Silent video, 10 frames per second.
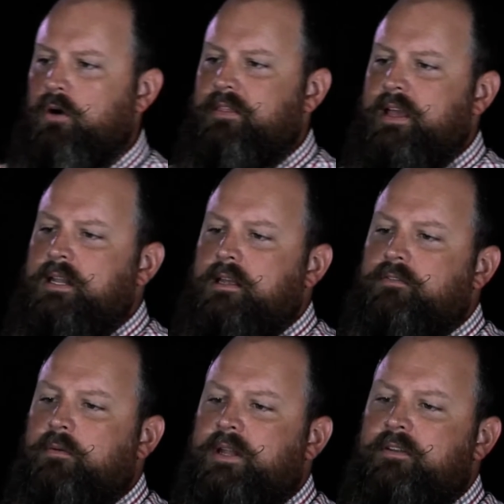what they need
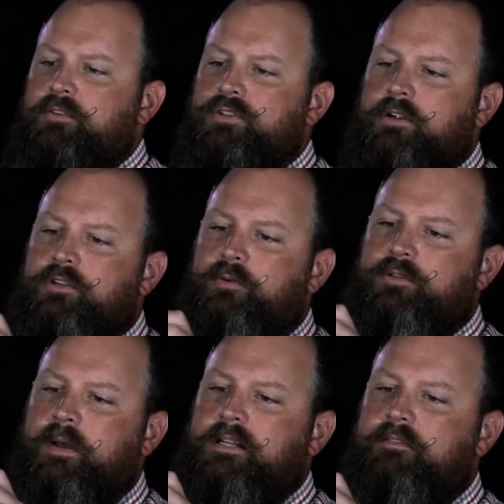from an infrastructure
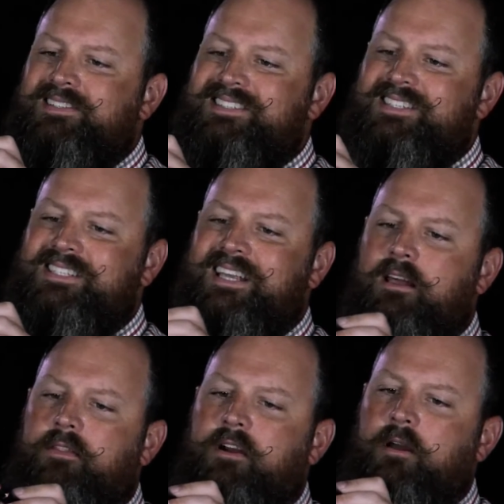perspective is to
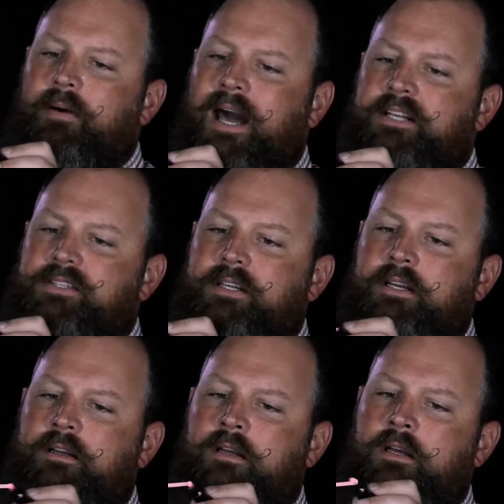scale their
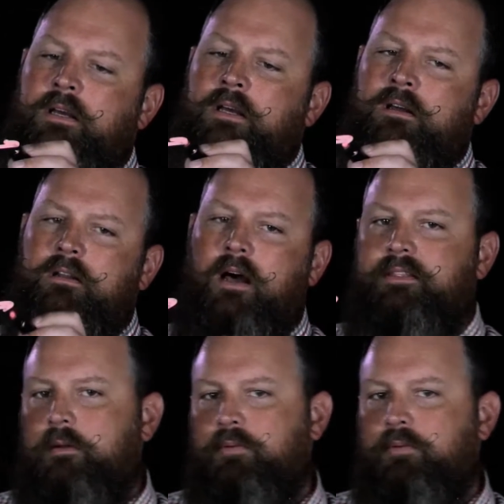capacity, not their